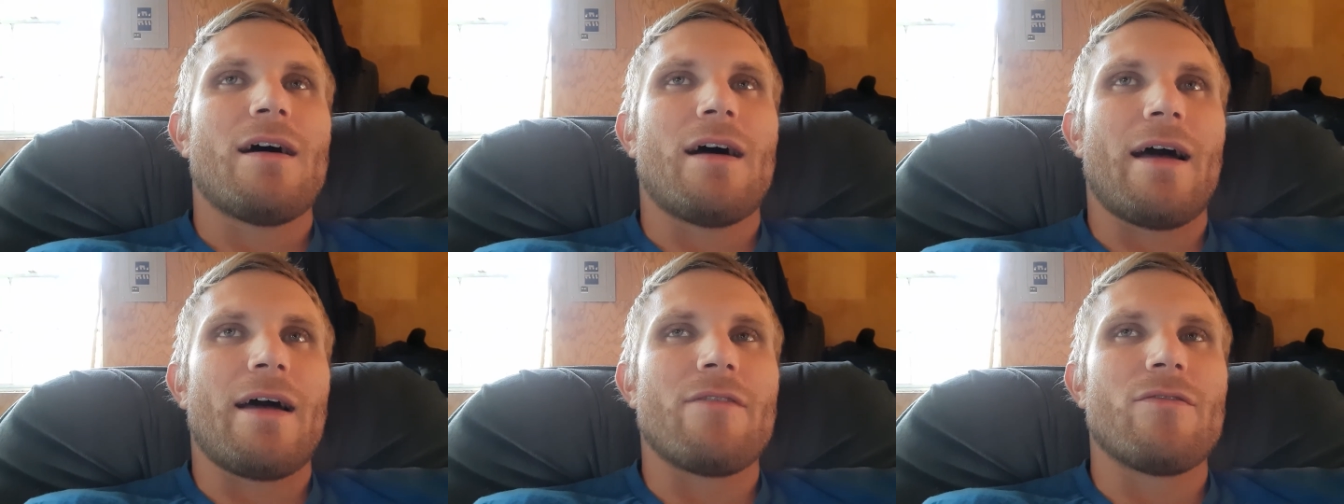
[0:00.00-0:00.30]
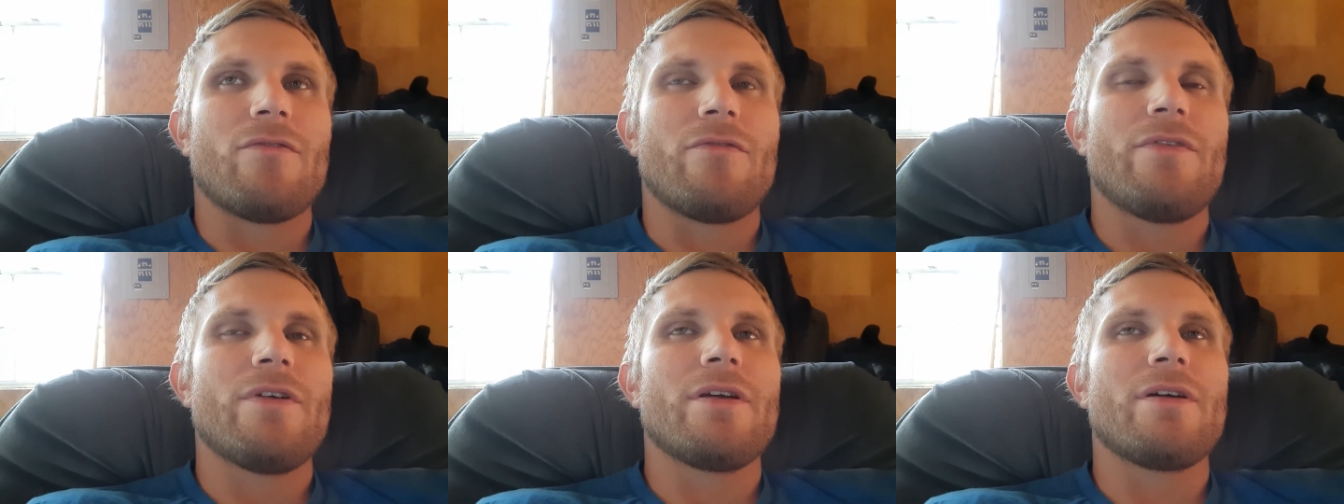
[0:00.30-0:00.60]
I have
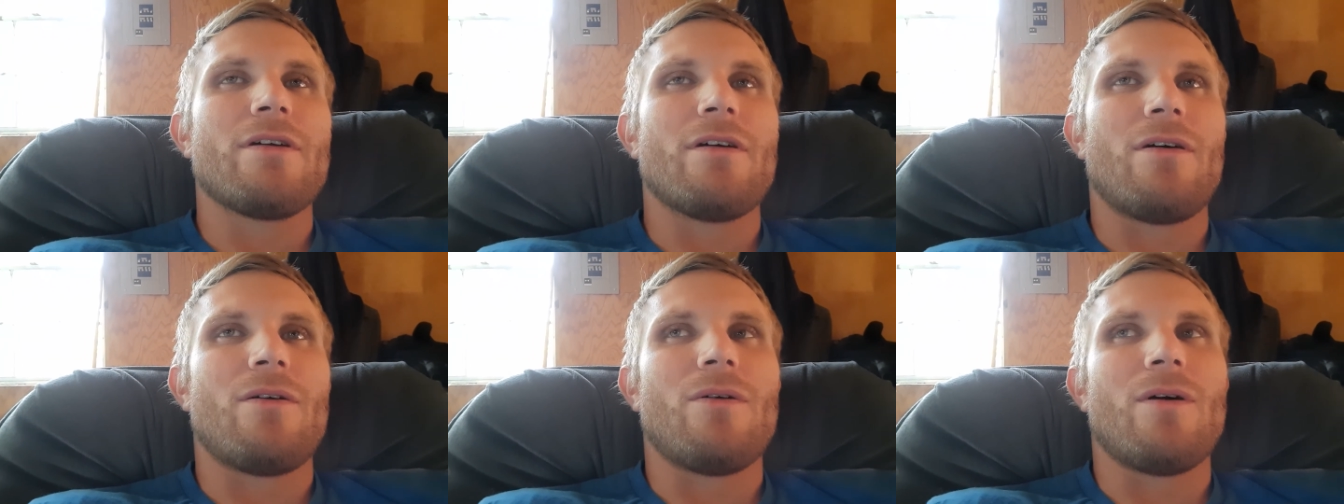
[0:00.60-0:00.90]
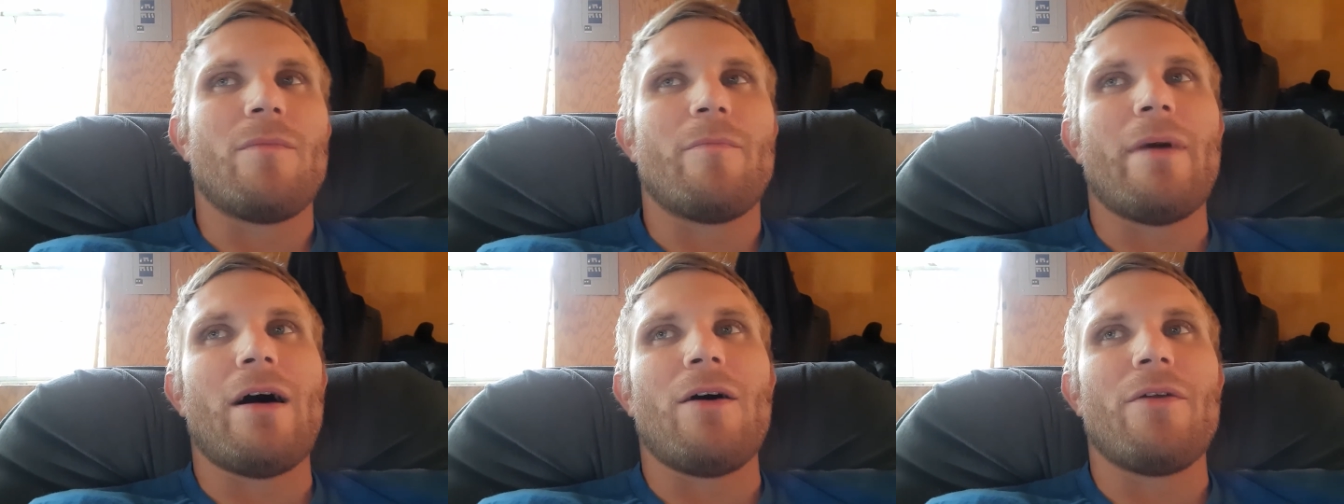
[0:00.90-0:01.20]
a video
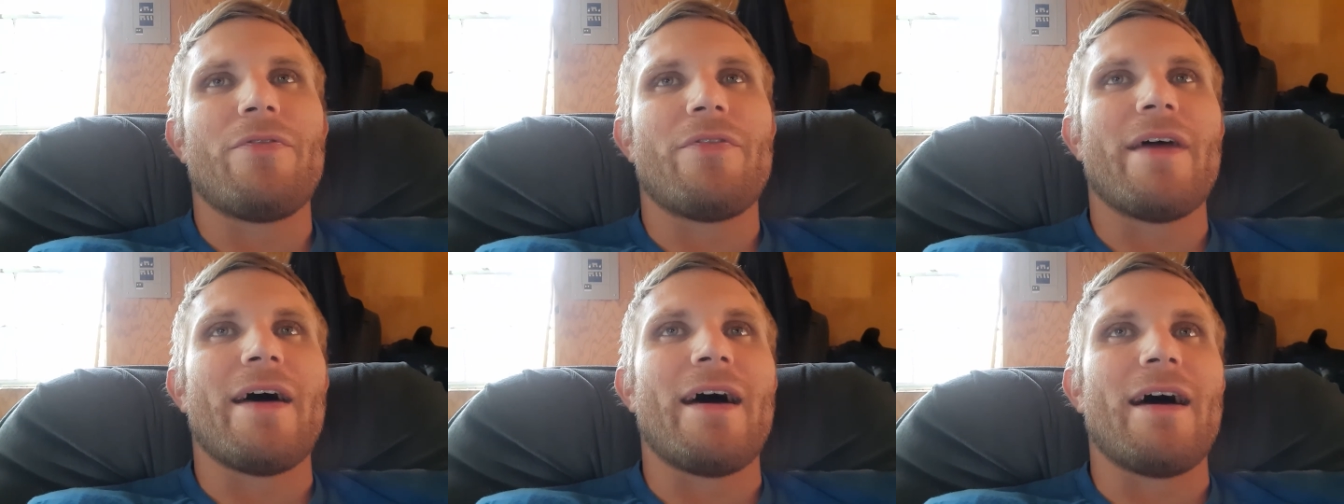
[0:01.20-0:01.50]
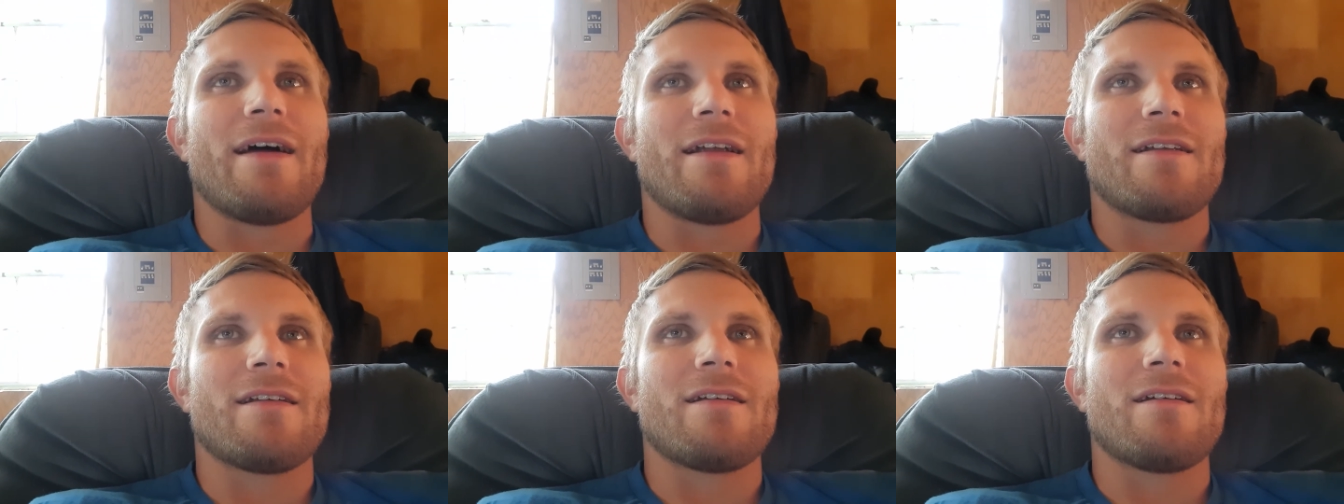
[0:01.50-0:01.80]
about
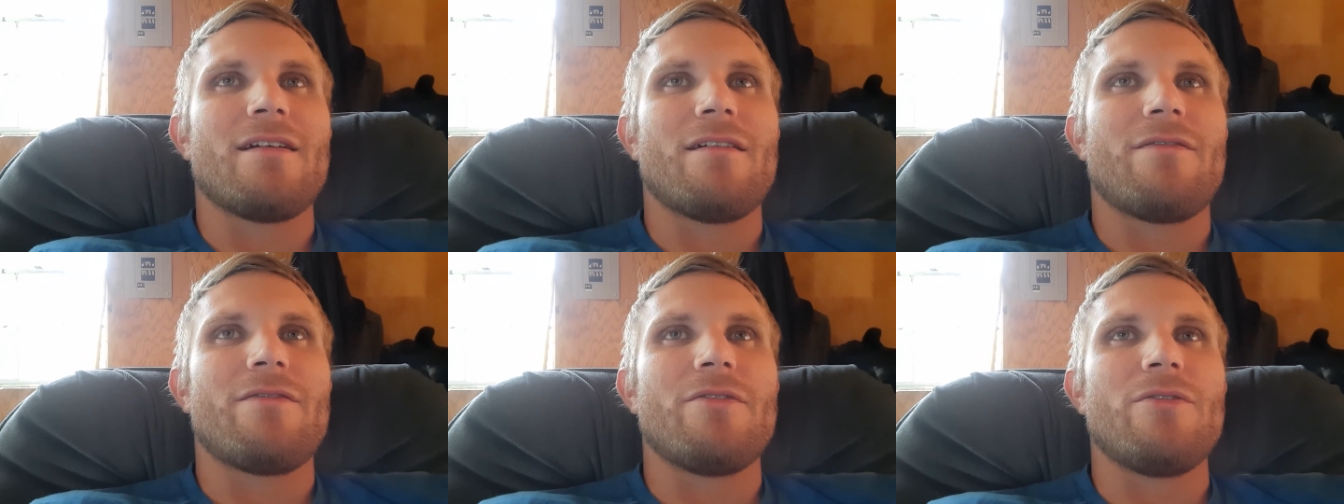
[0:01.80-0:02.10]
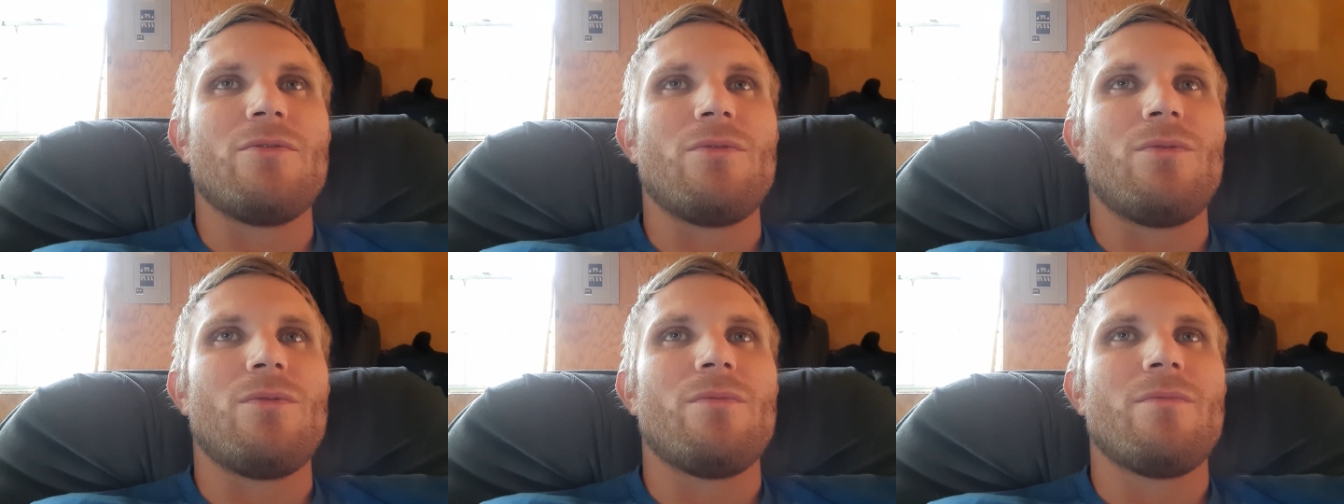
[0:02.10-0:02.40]
that if
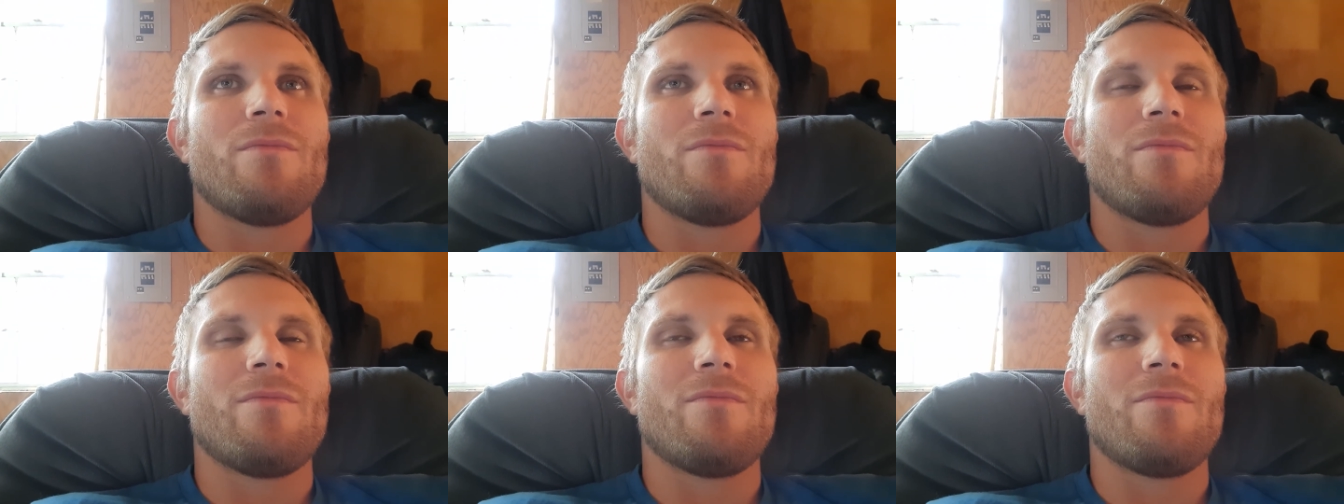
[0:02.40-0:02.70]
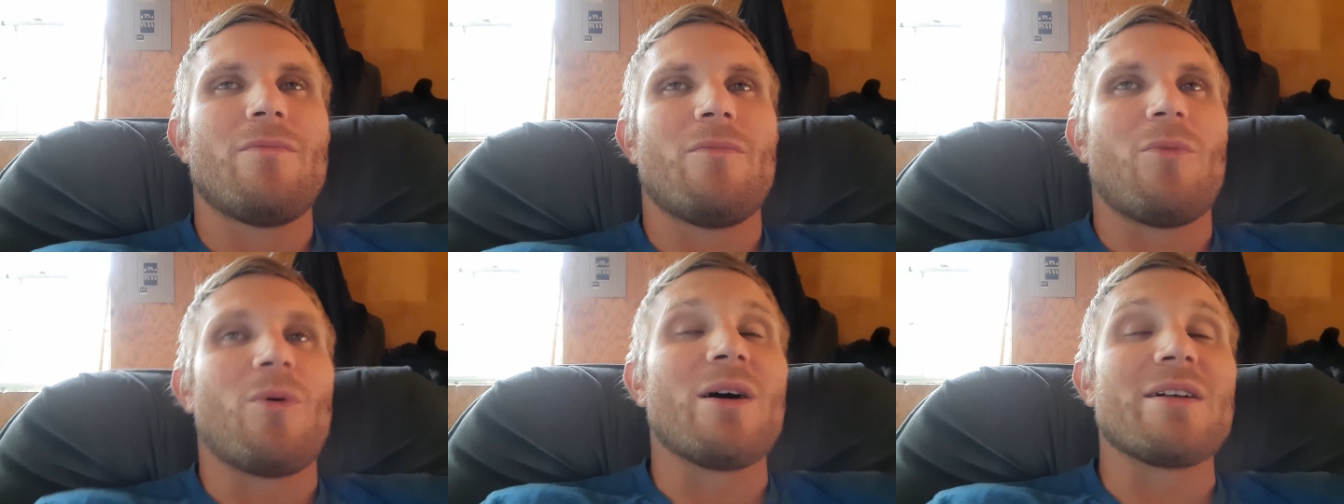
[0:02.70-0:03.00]
you
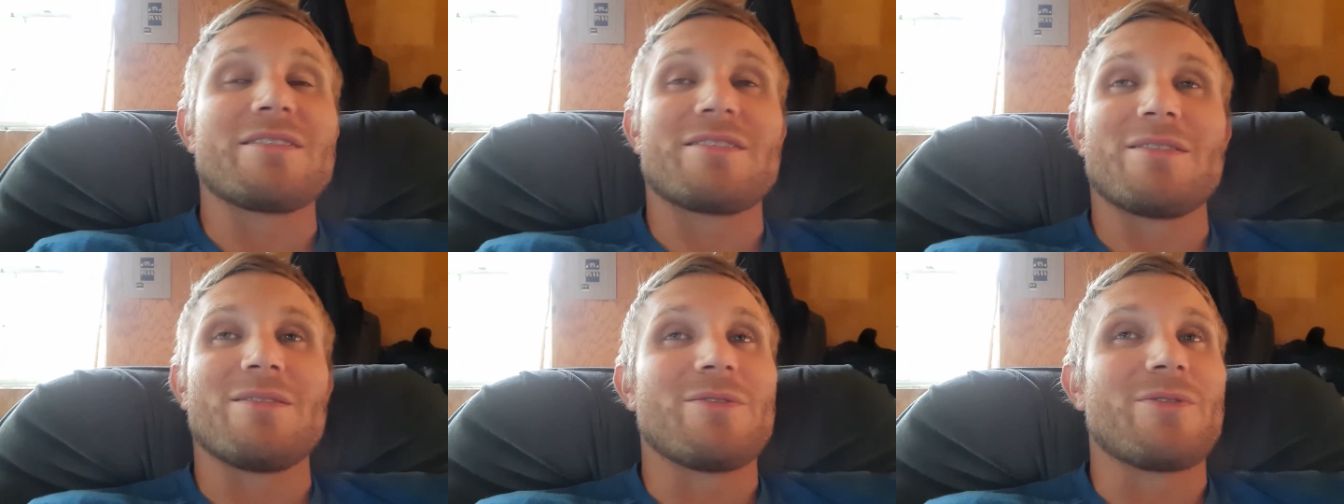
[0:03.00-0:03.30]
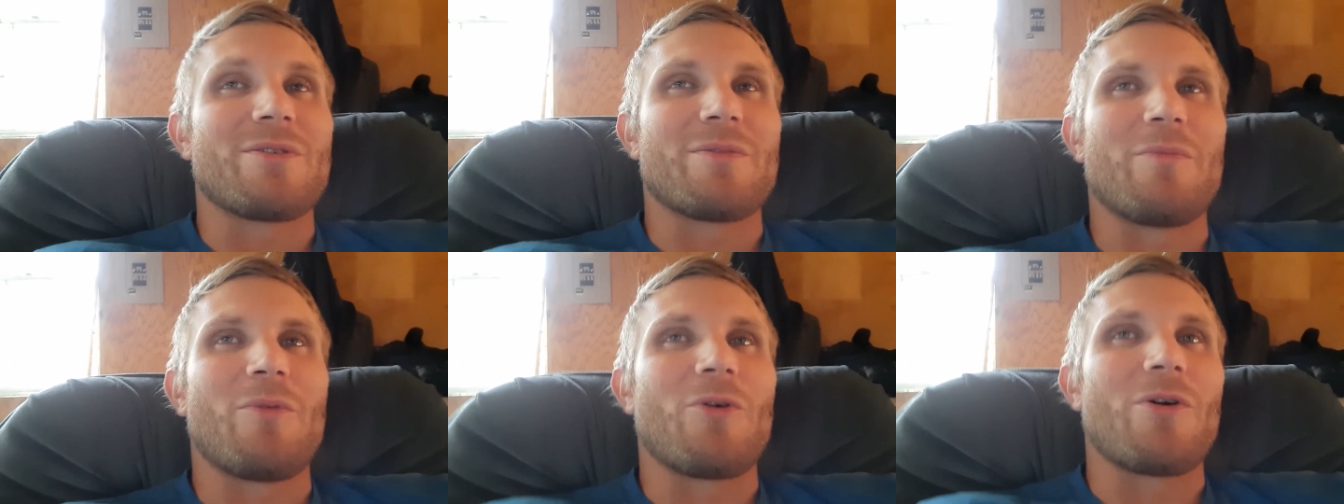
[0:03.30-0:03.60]
want to
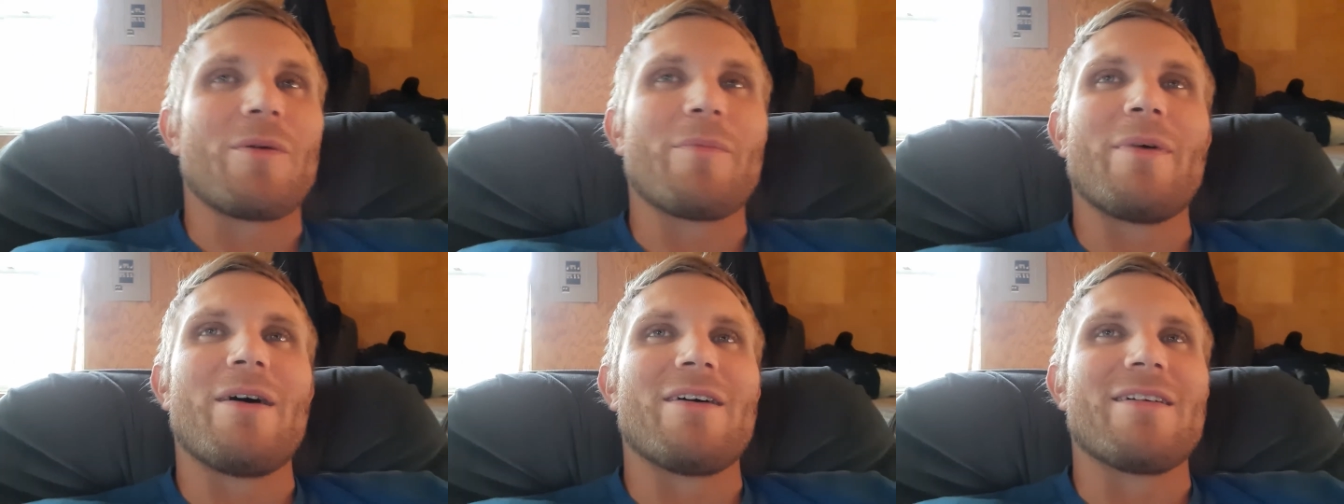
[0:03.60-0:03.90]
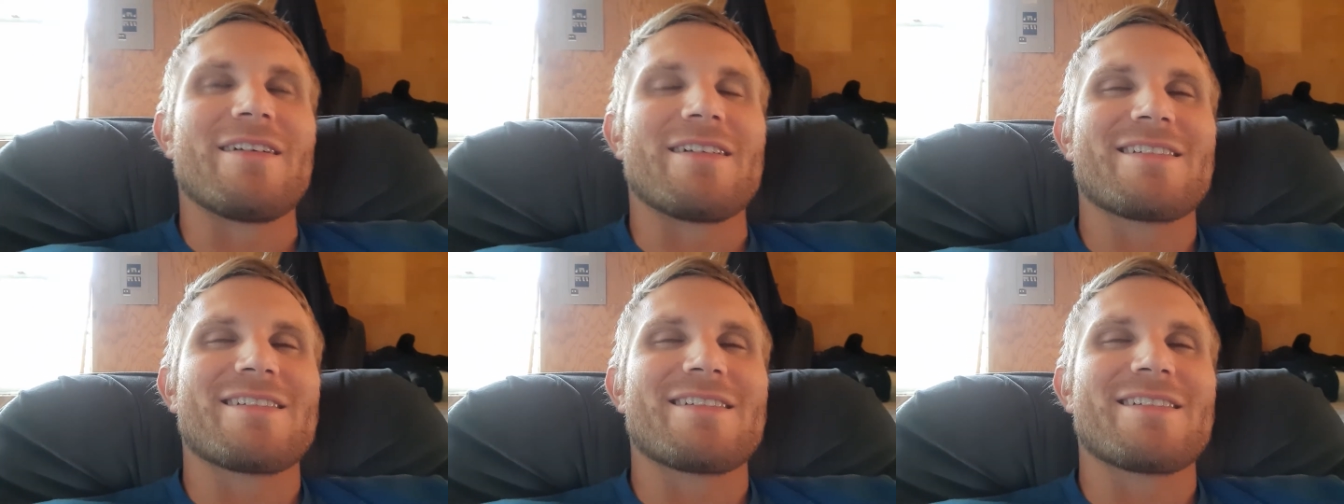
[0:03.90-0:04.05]
learn more about it.